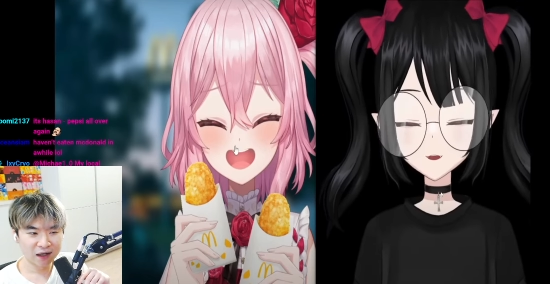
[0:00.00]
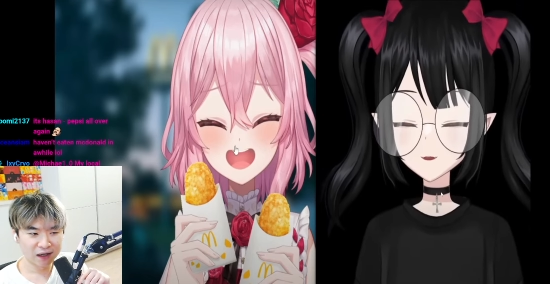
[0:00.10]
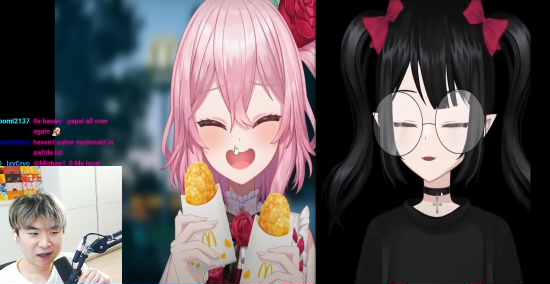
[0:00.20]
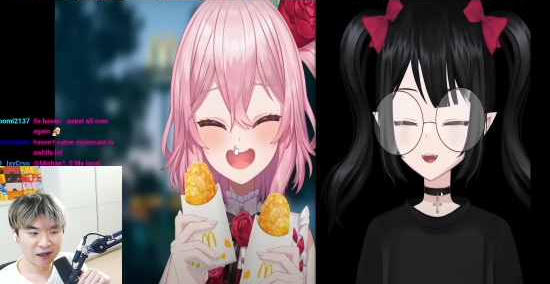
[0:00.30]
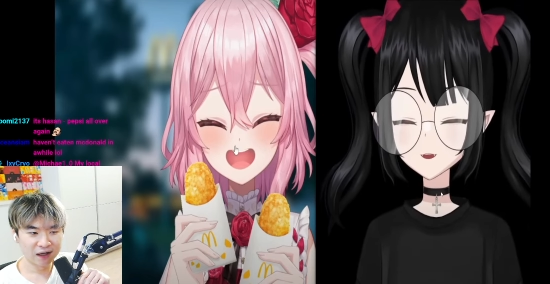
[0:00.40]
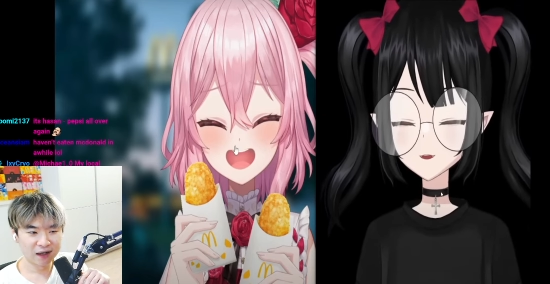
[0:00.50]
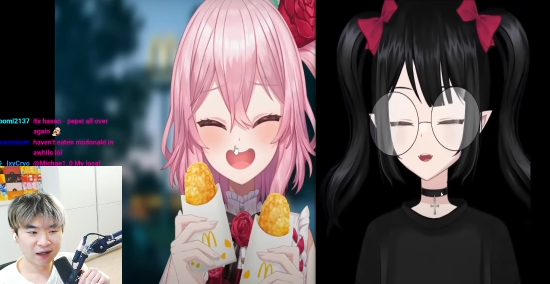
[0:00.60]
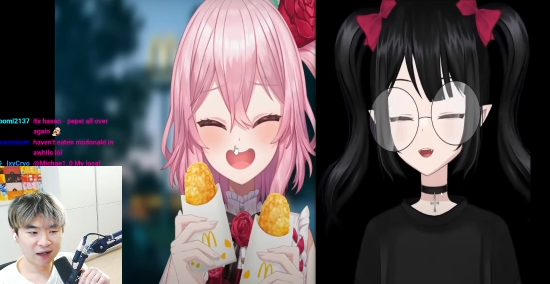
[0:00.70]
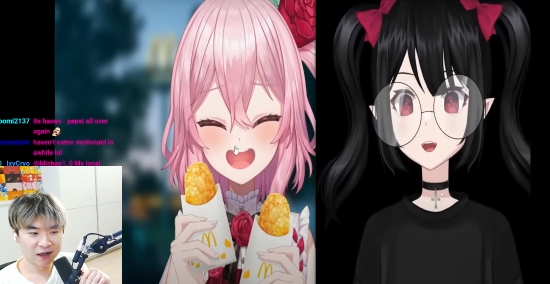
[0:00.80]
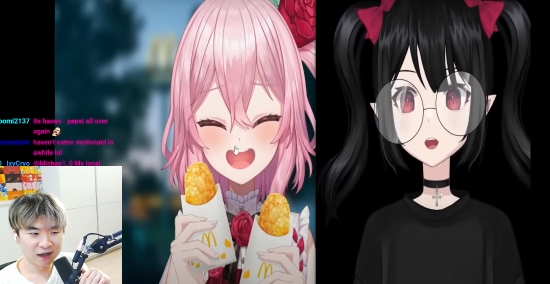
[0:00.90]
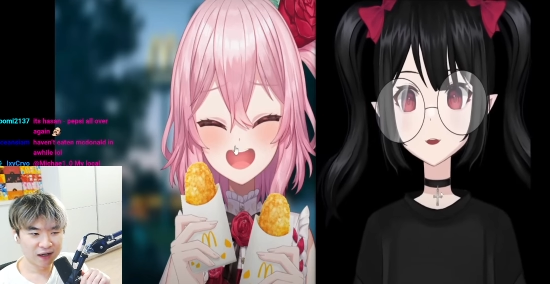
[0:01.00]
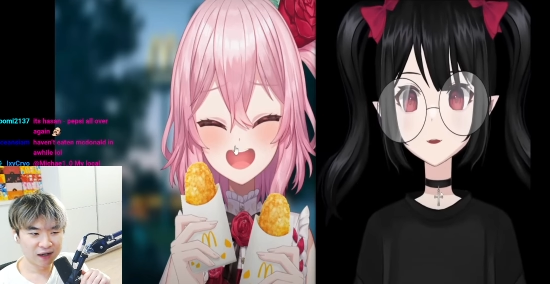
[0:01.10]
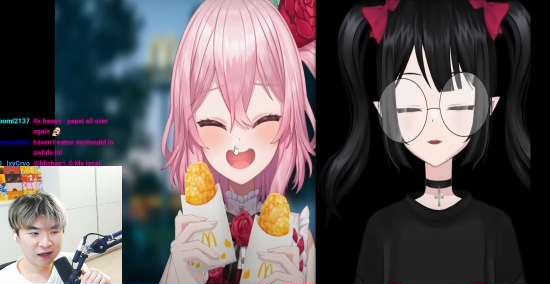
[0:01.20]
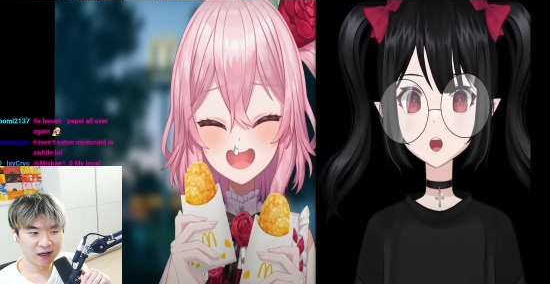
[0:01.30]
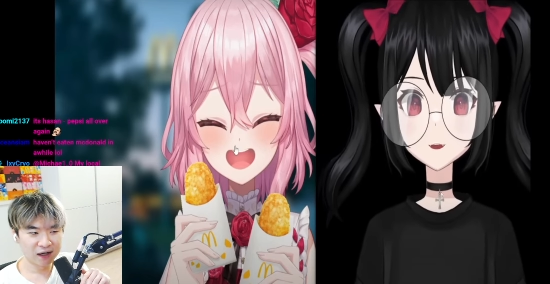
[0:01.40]
Speaker 1: imagine,
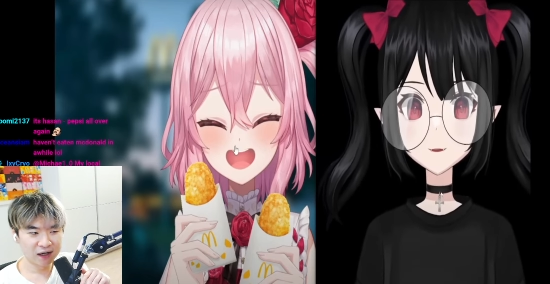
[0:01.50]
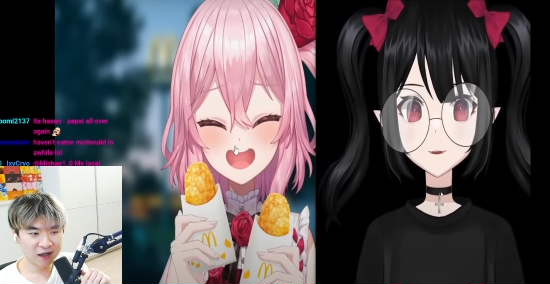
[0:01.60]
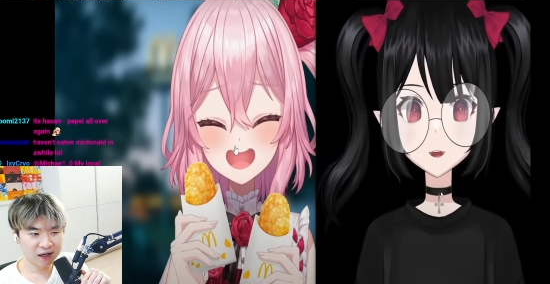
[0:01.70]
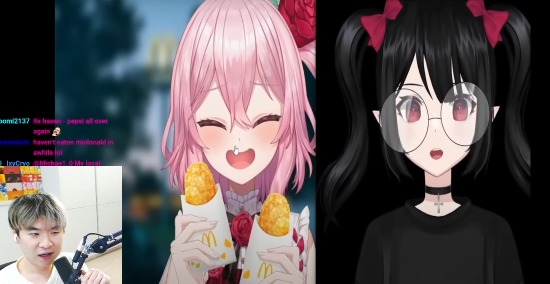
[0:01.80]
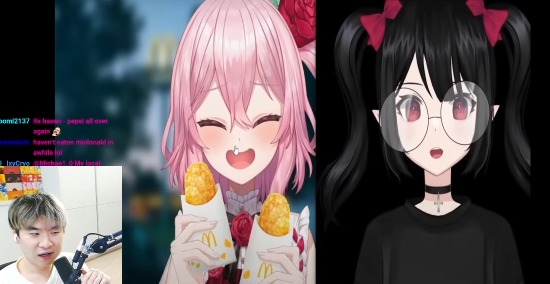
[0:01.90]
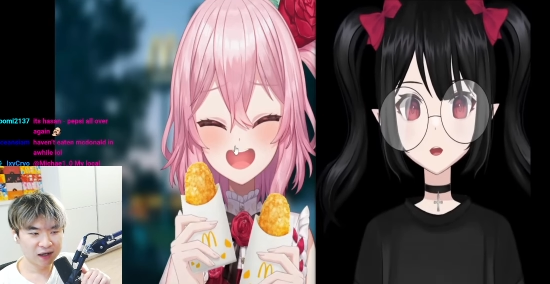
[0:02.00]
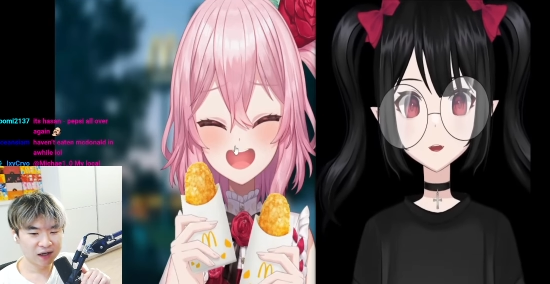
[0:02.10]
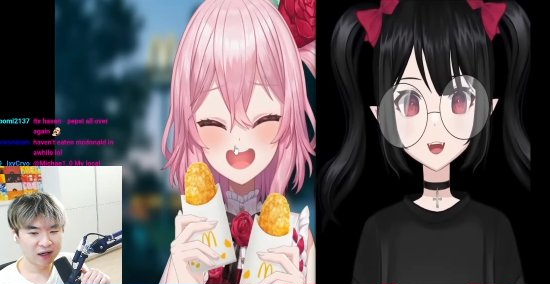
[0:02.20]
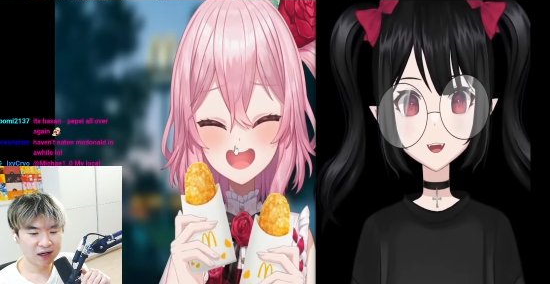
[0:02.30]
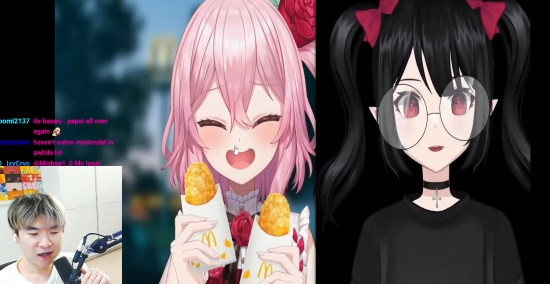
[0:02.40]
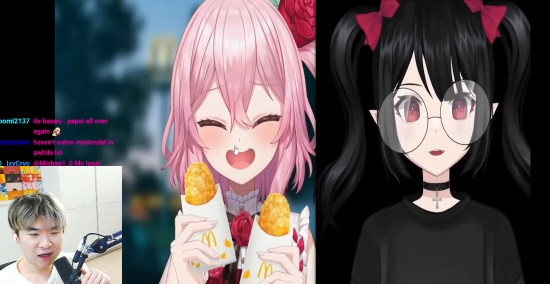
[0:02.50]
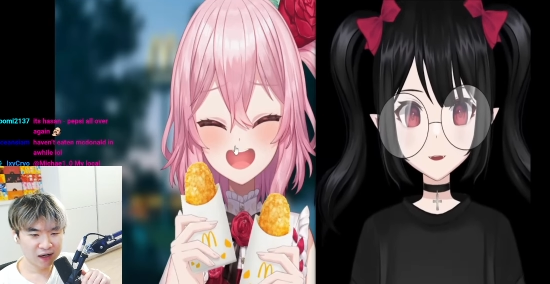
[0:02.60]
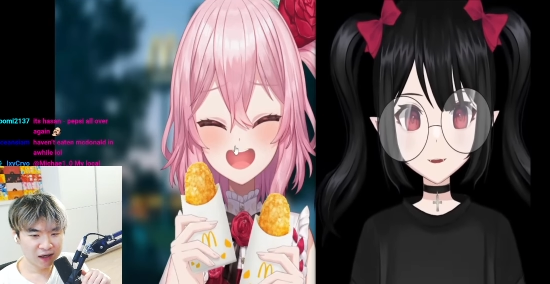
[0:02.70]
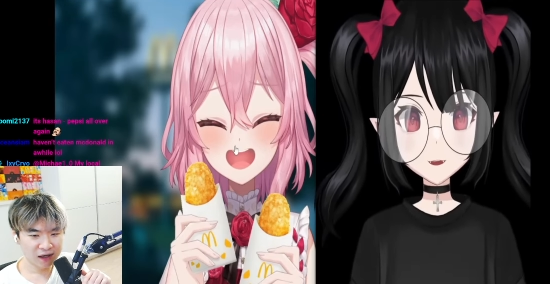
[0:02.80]
just imagine